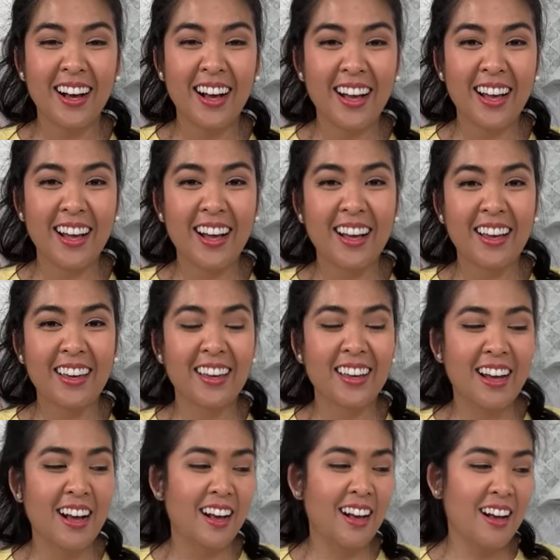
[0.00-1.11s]
I
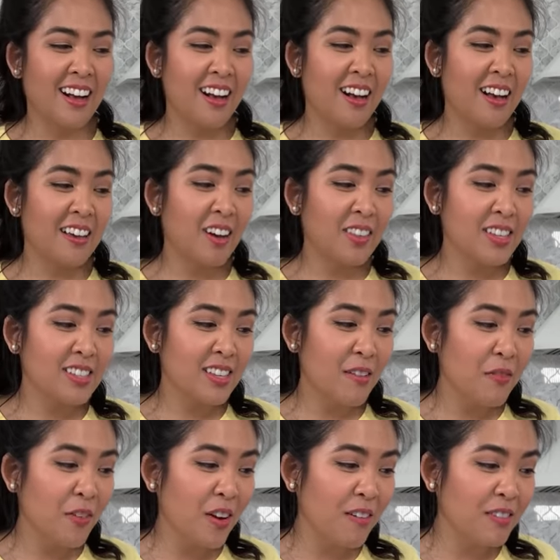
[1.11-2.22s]
got this at
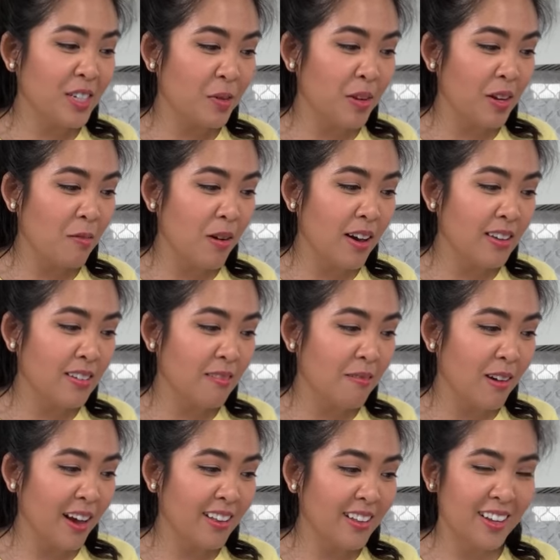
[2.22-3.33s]
Forever 21 a
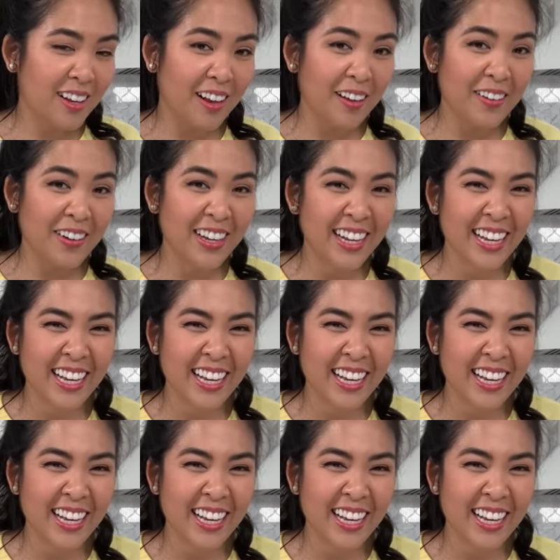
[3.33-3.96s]
while ago.